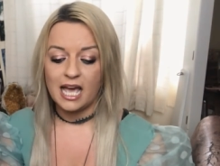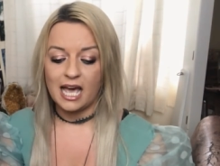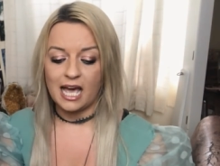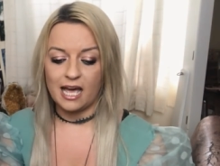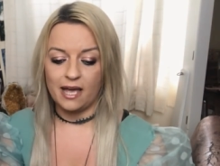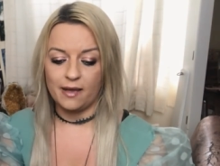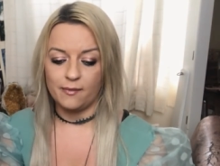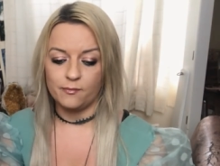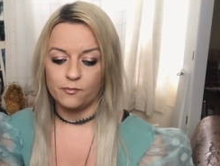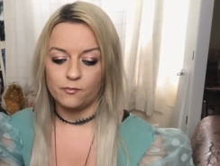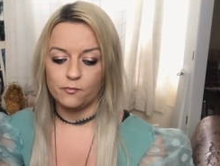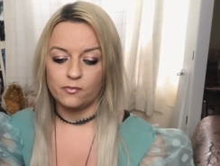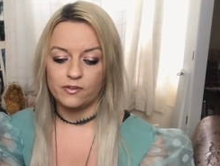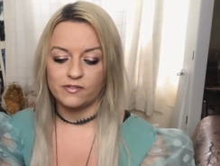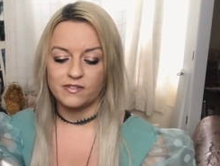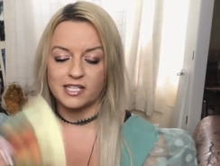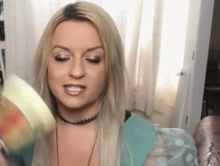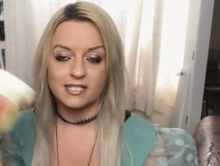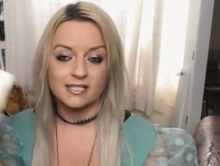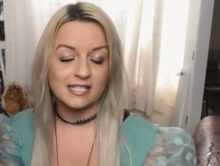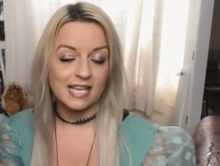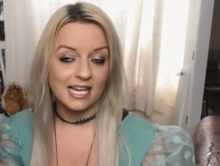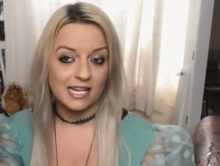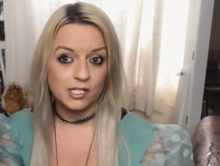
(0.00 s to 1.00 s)
Um, with
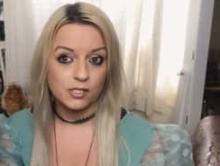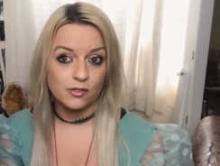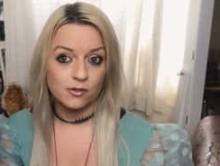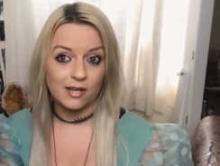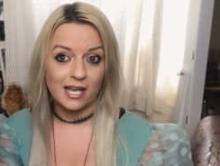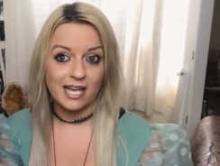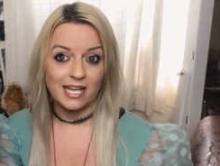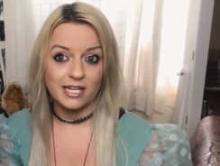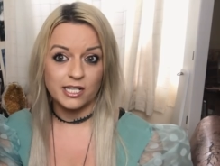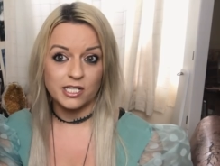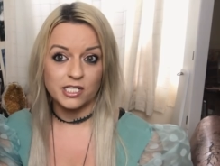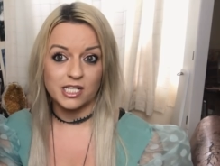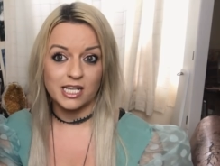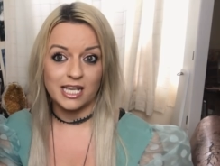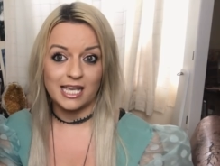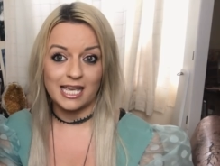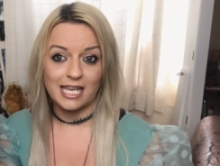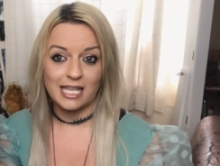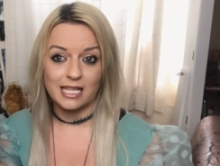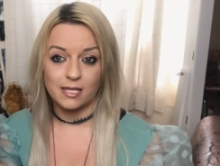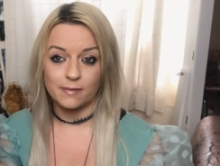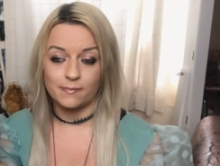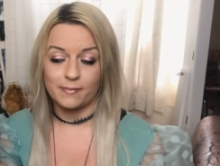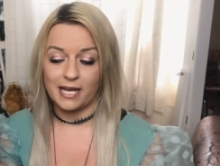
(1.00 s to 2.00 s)
the sexual energy
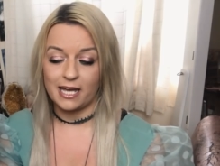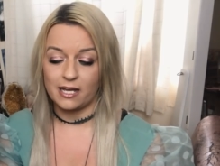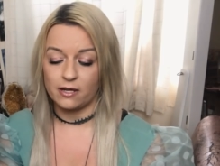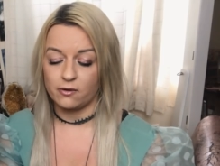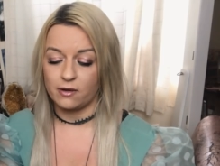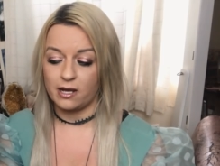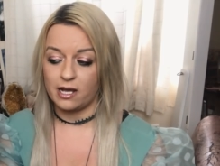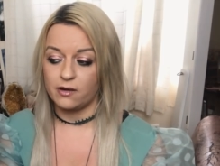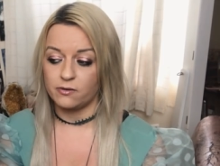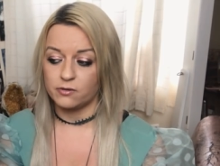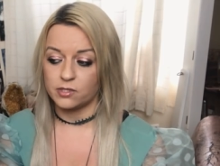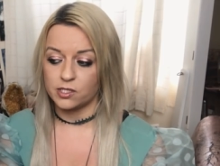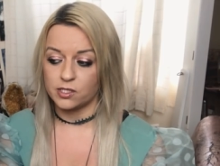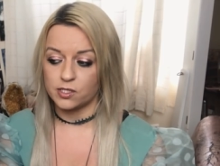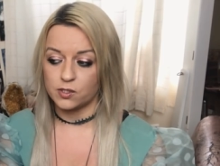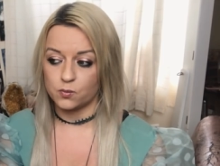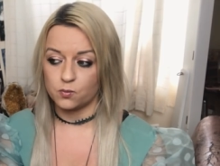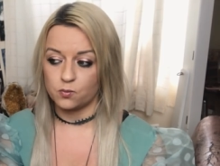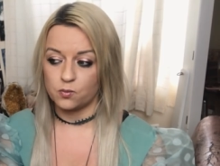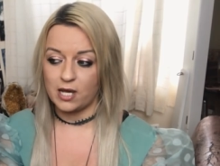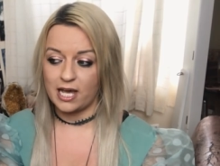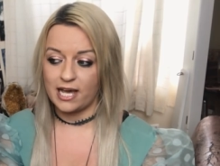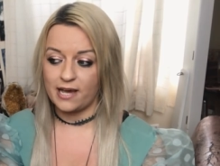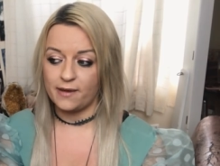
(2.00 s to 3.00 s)
in the background as
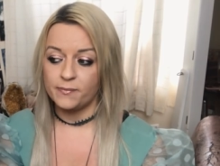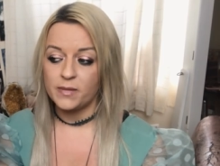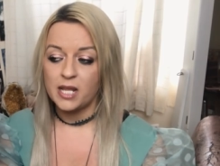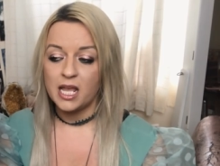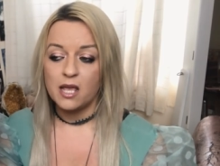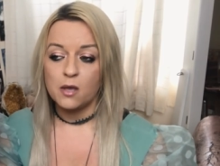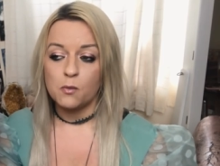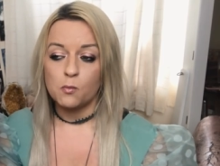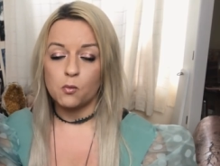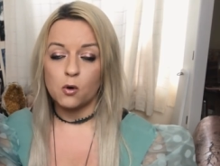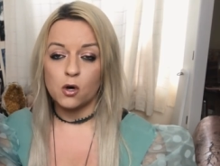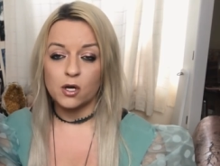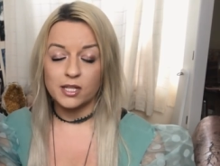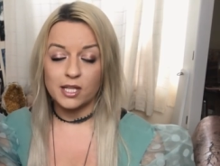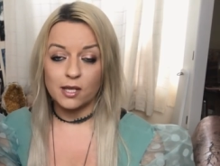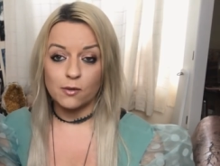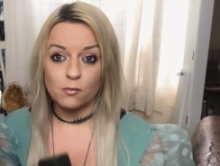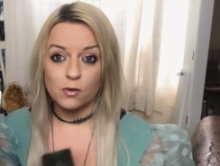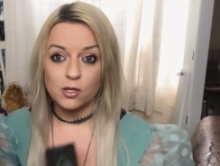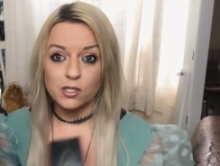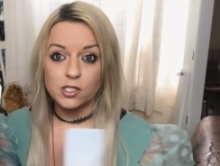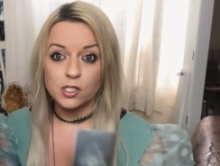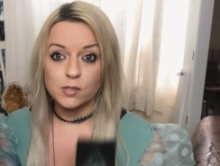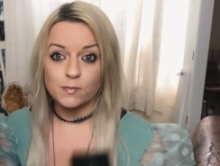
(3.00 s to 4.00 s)
well, what they
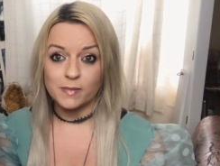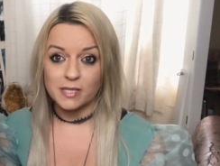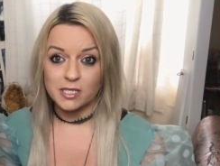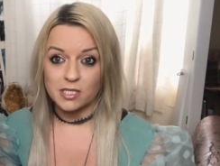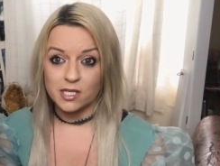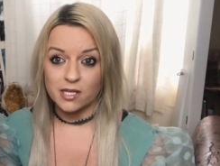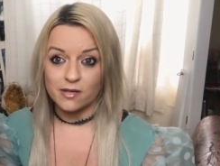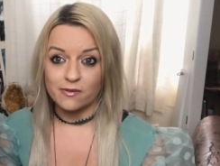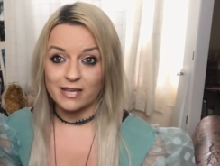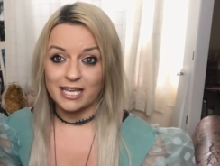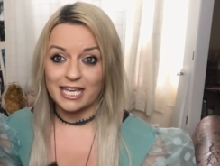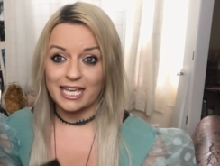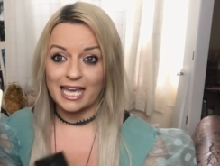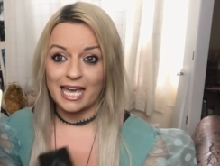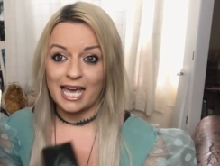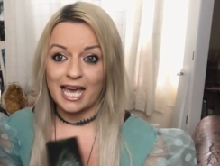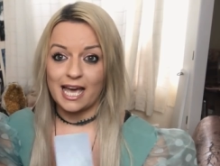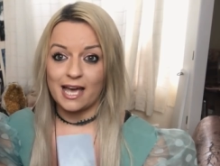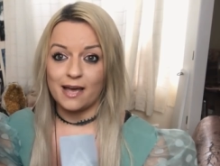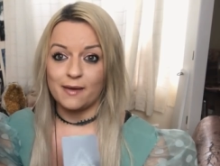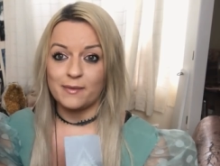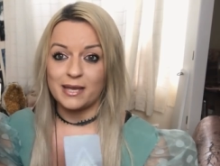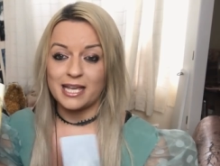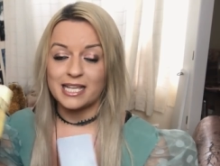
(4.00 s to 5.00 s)
want to be doing
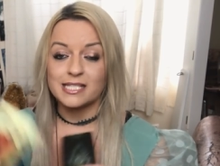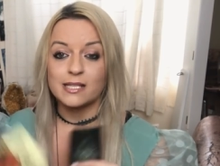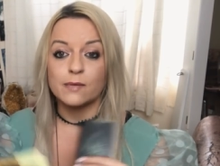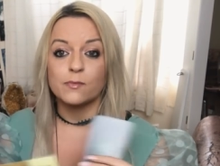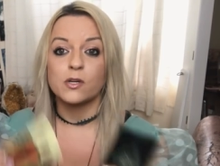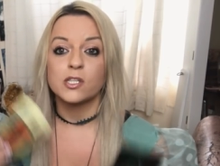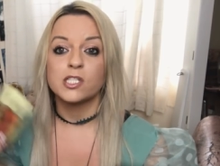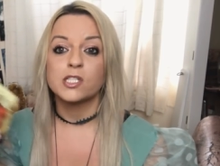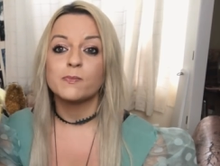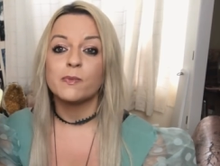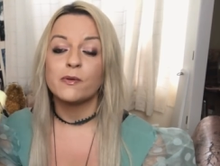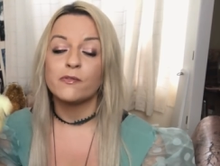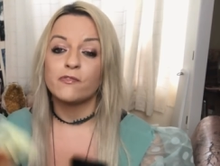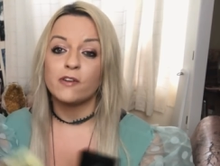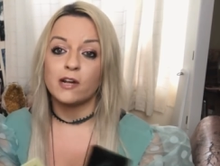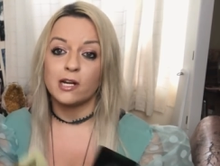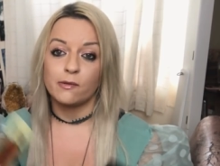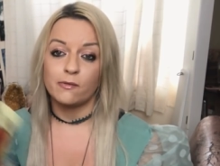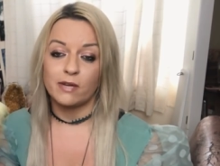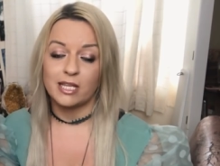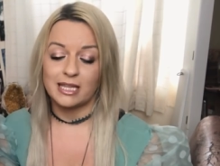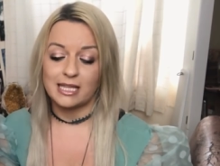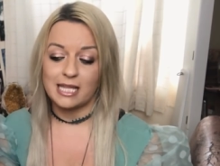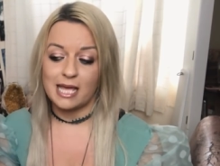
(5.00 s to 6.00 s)
um, is they want to be
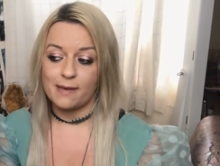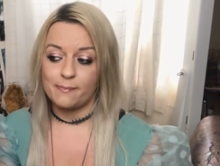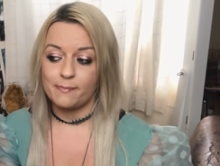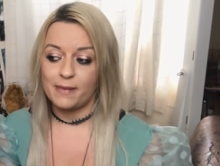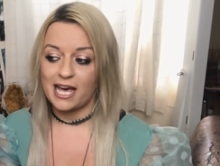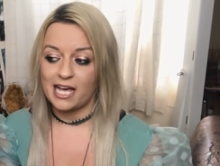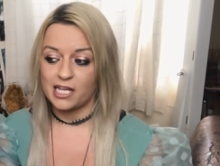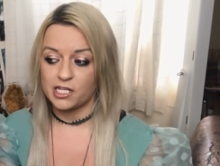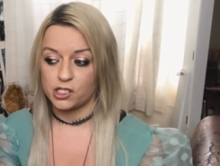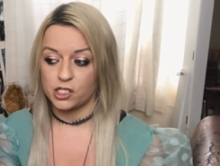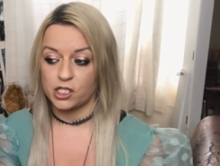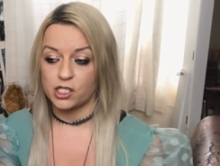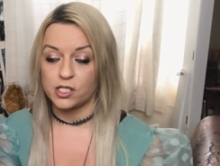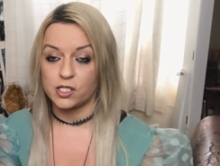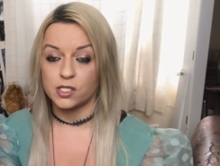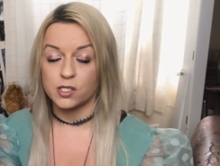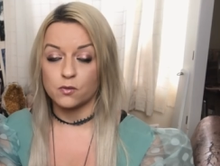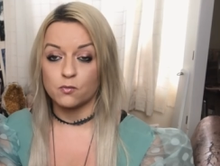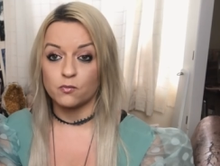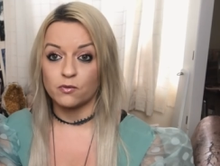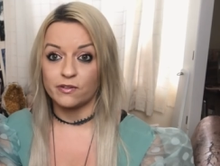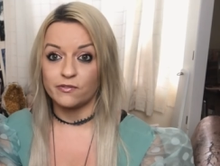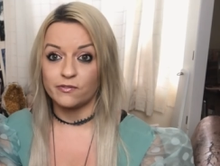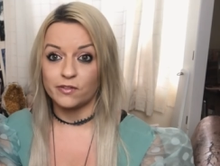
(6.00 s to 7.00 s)
following their
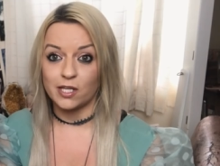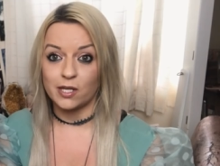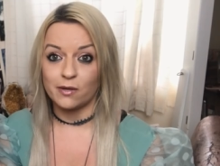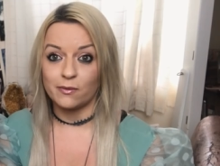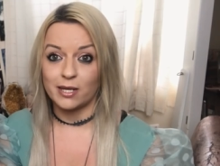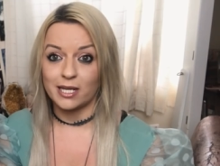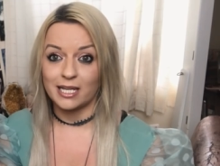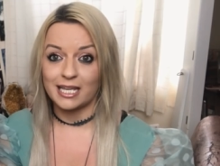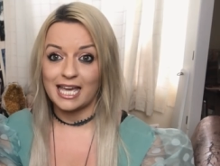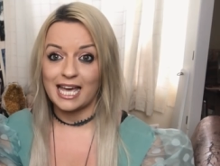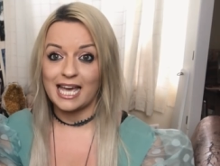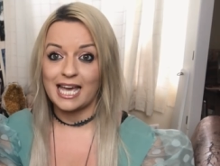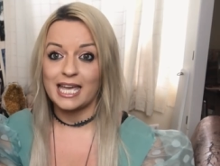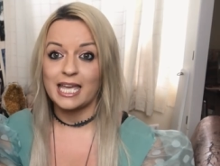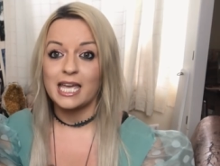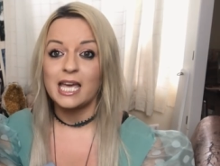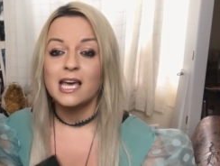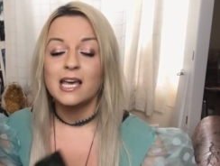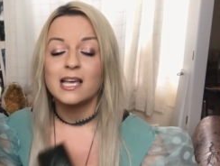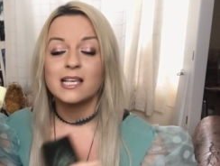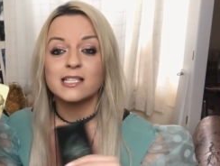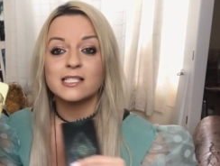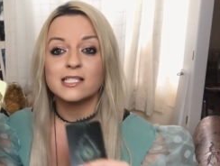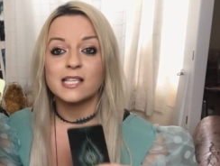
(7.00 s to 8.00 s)
passions with you, okay?
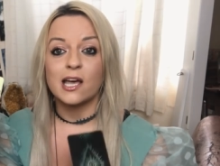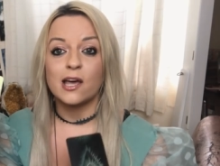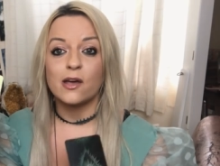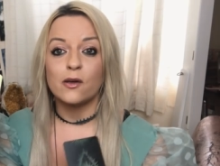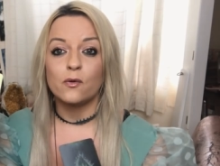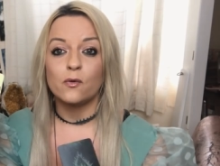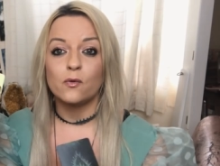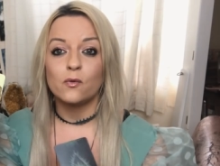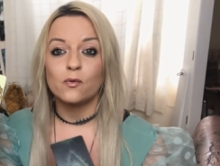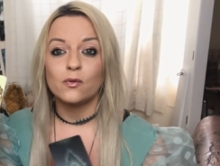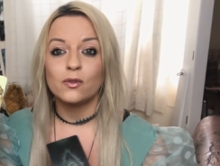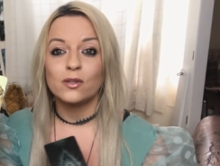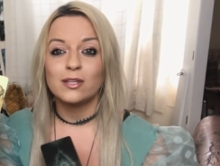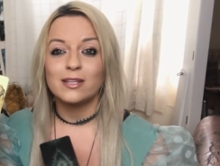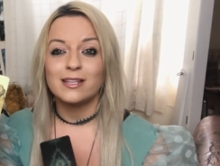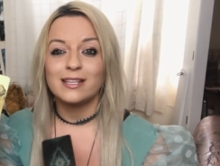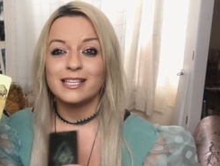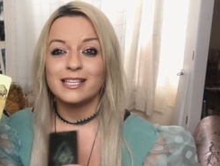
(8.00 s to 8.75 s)
So